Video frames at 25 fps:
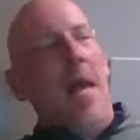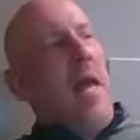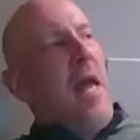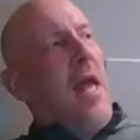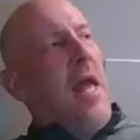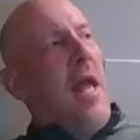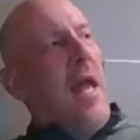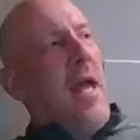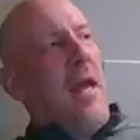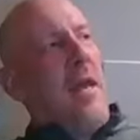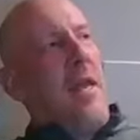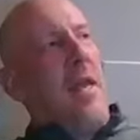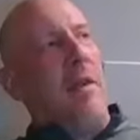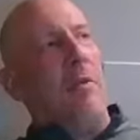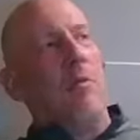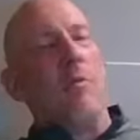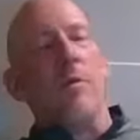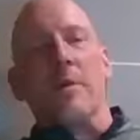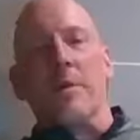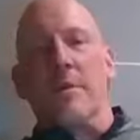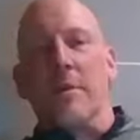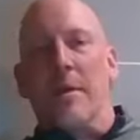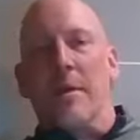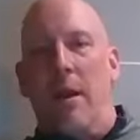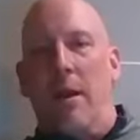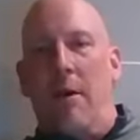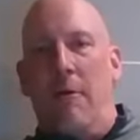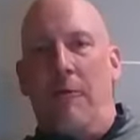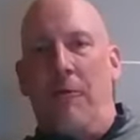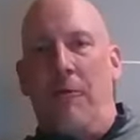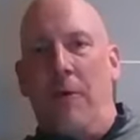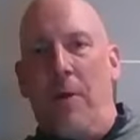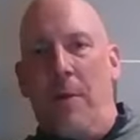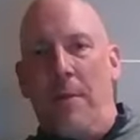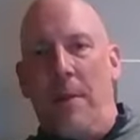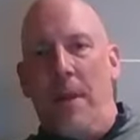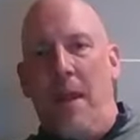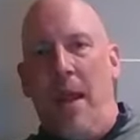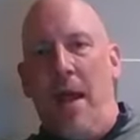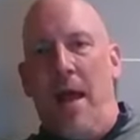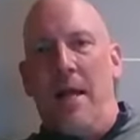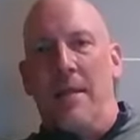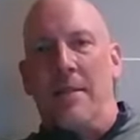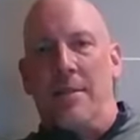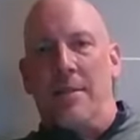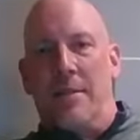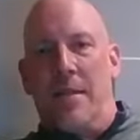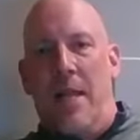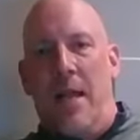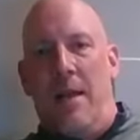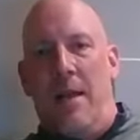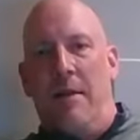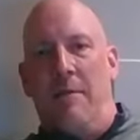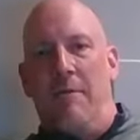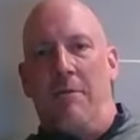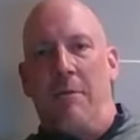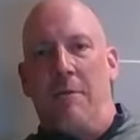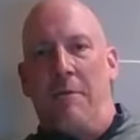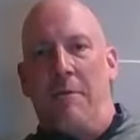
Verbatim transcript: and he was there from the onset of the